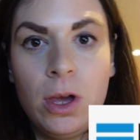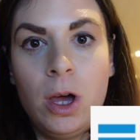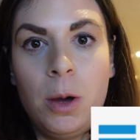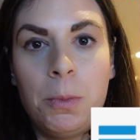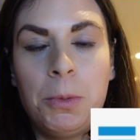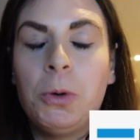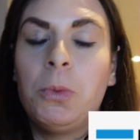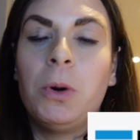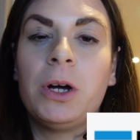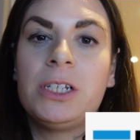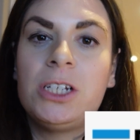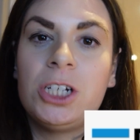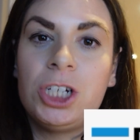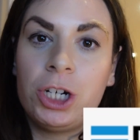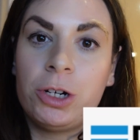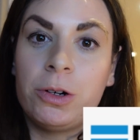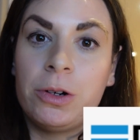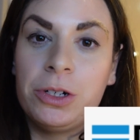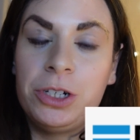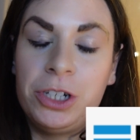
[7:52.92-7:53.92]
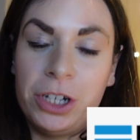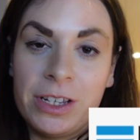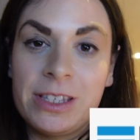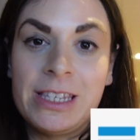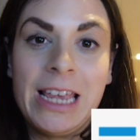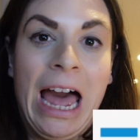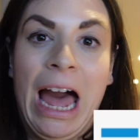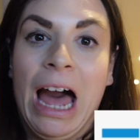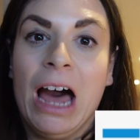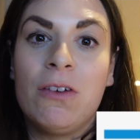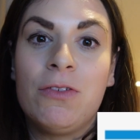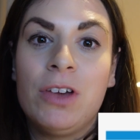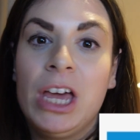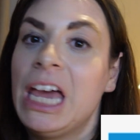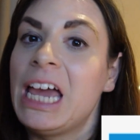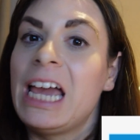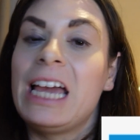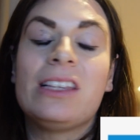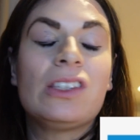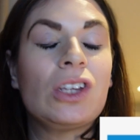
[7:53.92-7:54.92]
But what Dejiro does have
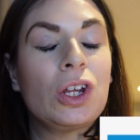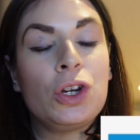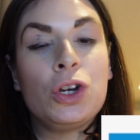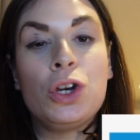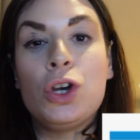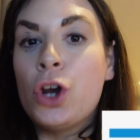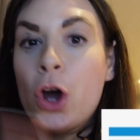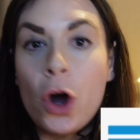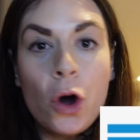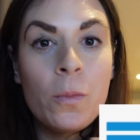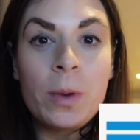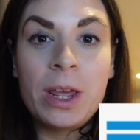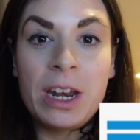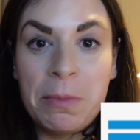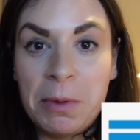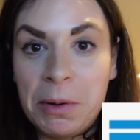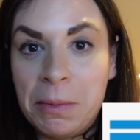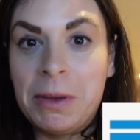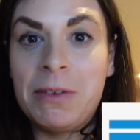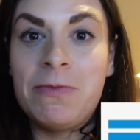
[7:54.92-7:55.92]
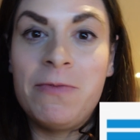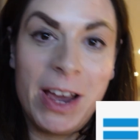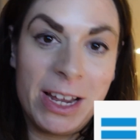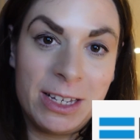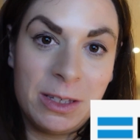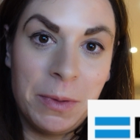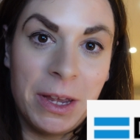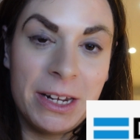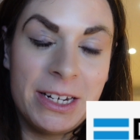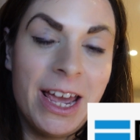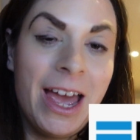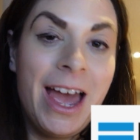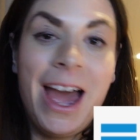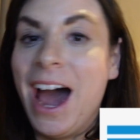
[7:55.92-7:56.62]
is no minimum investment